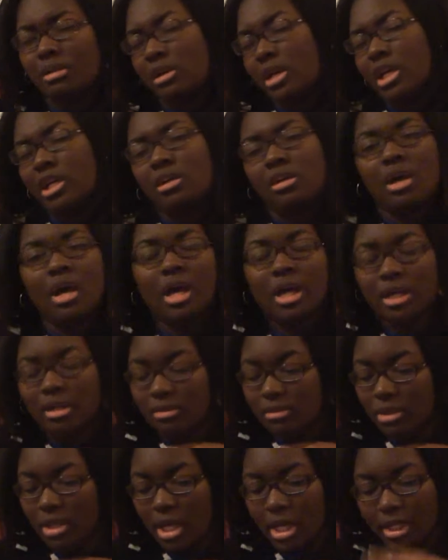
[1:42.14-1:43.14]

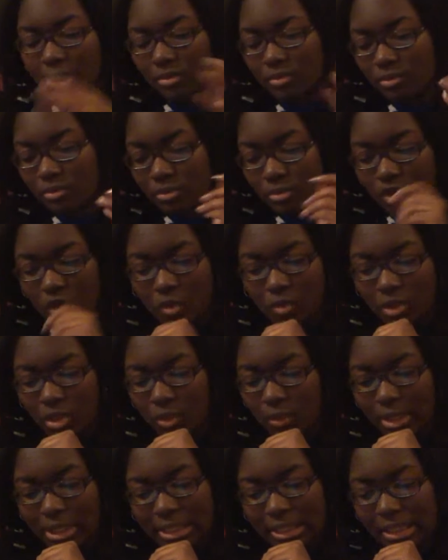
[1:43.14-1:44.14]
I don't
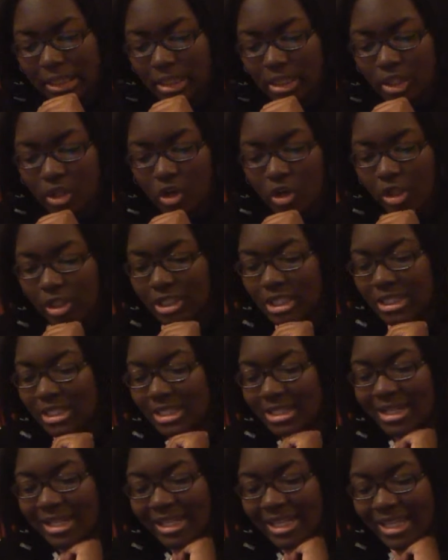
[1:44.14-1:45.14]
know anything,
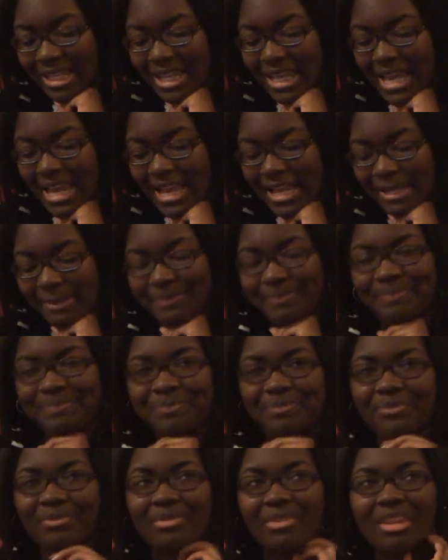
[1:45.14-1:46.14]
honestly, and
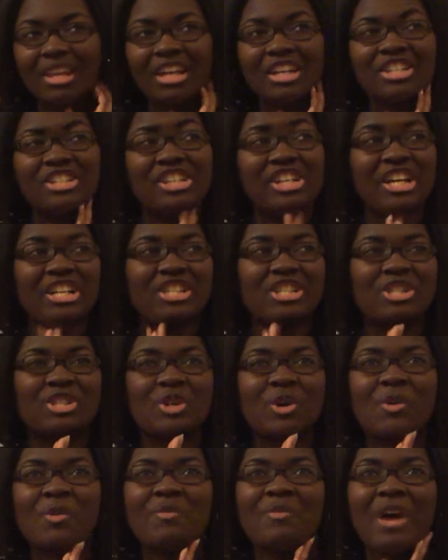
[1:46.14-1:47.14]
she got
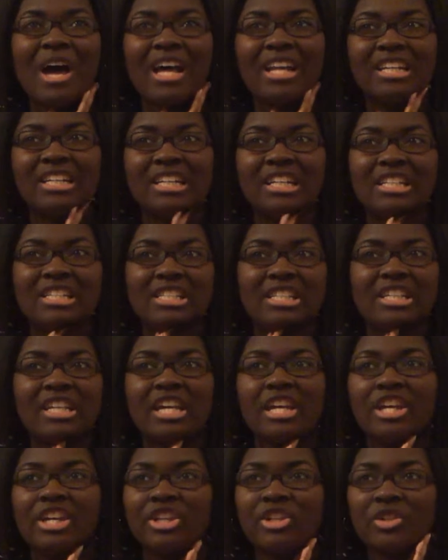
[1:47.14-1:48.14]
so mad at us. Like,
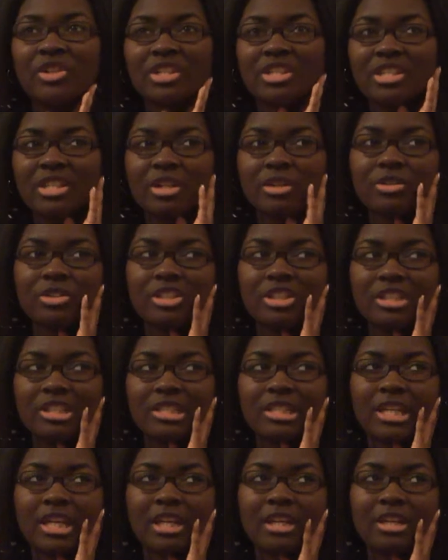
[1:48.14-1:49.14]
you could tell she
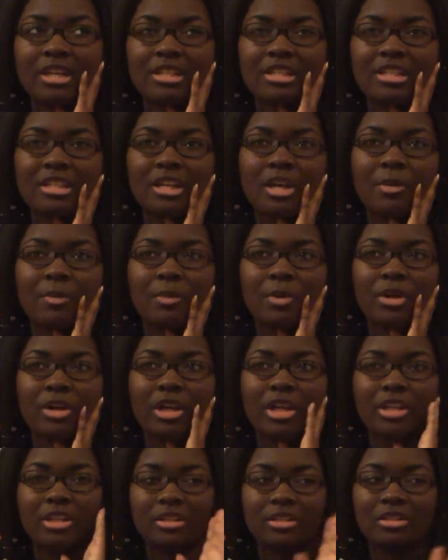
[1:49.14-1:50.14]
just hated us in
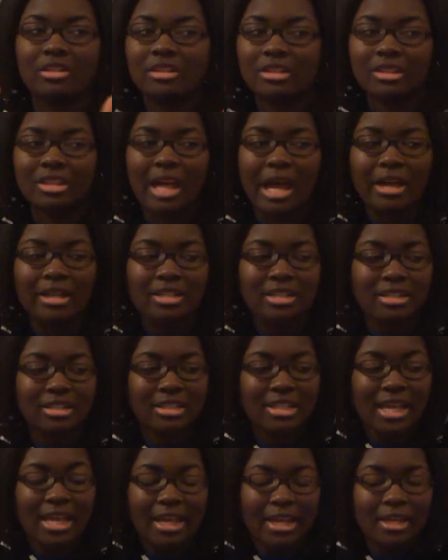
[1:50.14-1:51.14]
that
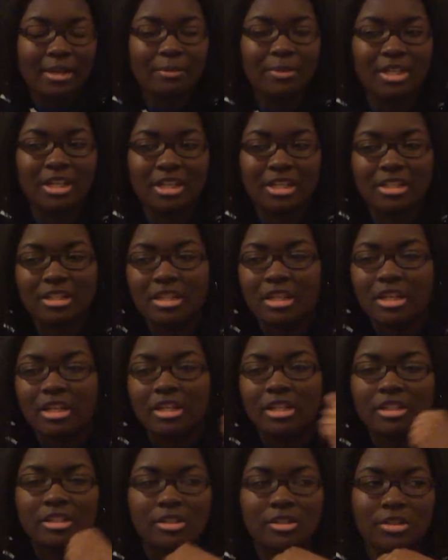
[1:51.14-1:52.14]
day because
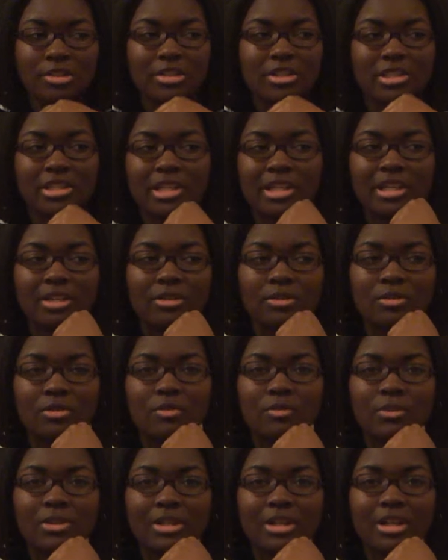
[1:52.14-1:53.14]
she was just like,
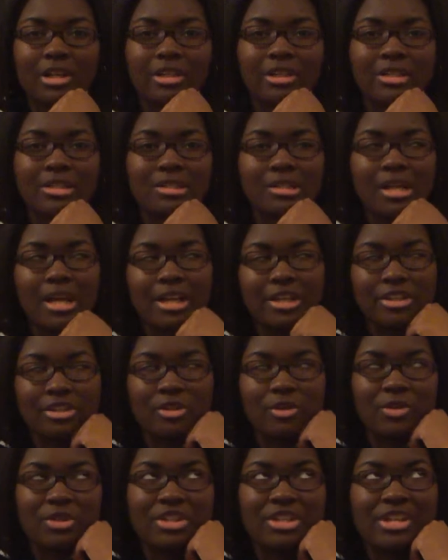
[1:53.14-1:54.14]
oh my god, this class
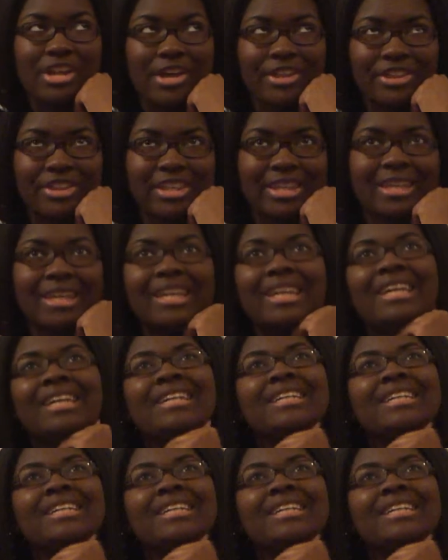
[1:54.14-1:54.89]
knows nothing.